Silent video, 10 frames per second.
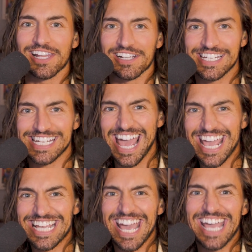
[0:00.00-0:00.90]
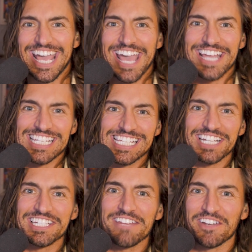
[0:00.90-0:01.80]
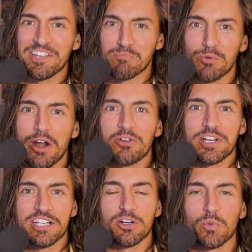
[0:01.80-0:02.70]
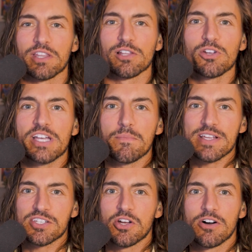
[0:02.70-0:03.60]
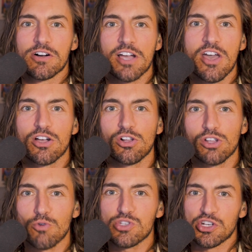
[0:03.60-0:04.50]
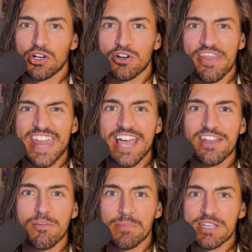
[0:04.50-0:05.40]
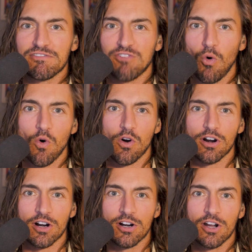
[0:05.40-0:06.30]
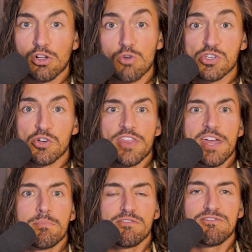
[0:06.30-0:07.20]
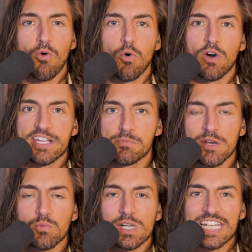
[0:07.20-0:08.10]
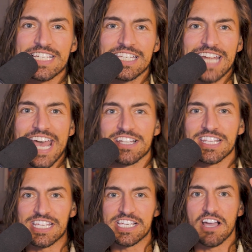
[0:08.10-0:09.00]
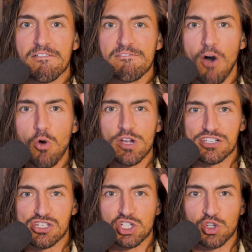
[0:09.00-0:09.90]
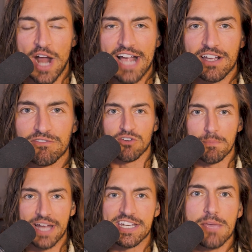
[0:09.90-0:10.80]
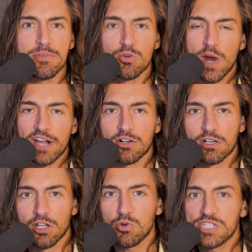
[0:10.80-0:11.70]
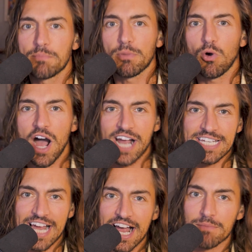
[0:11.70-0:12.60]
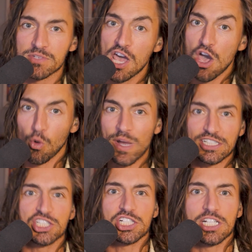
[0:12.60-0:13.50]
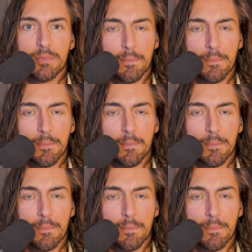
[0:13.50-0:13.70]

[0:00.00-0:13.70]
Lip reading: Alex, aka Significant Brother here with a look at my song, Closer Than Before. Closer Than Before has been released as the focus track from my debut record, Low Tempo High Times, which